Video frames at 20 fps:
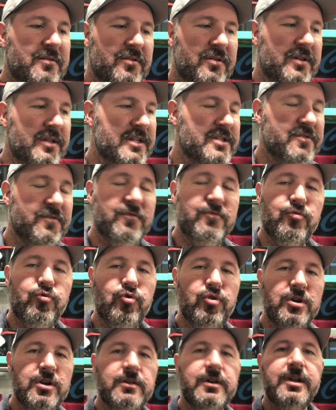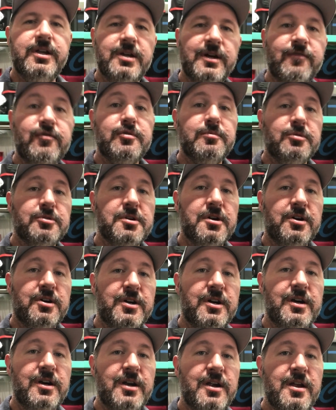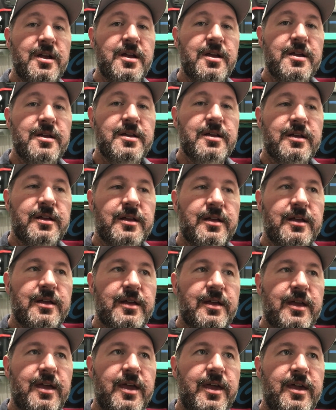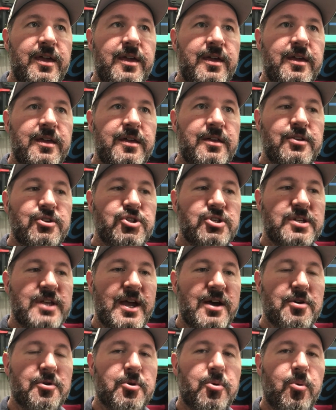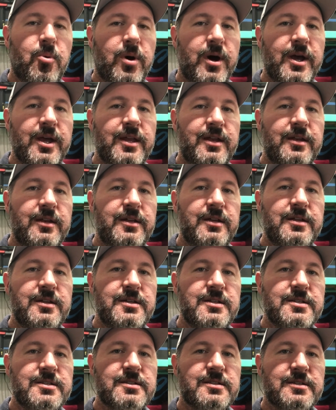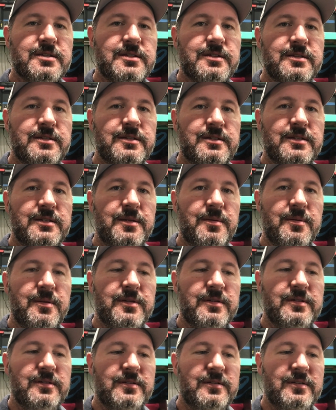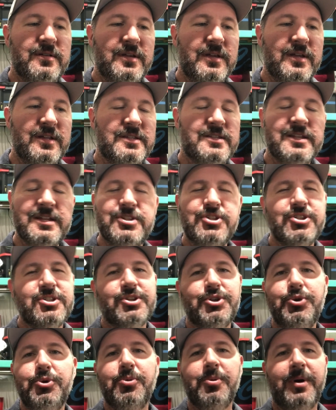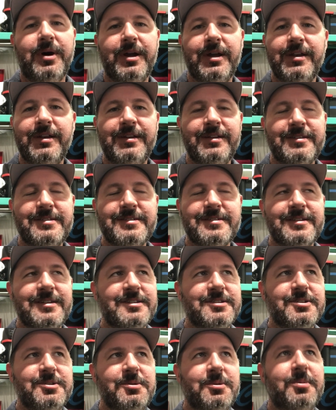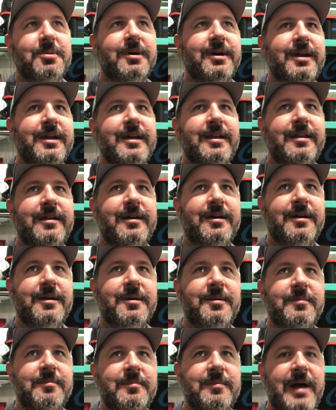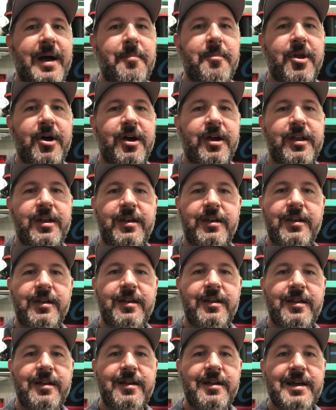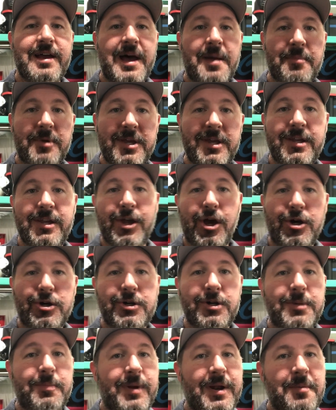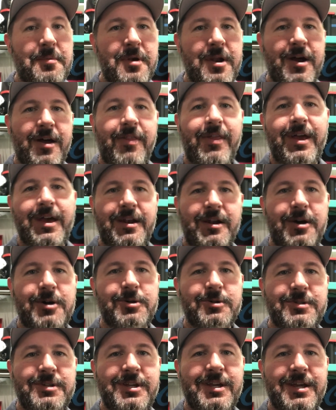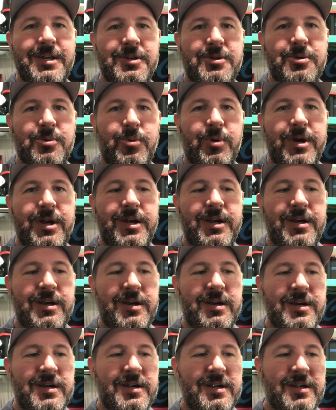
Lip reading: It's a really comfortable car, and just how quiet it is, it's just too quiet. It's too quiet. I'm getting older, but I'm not that old yet to where,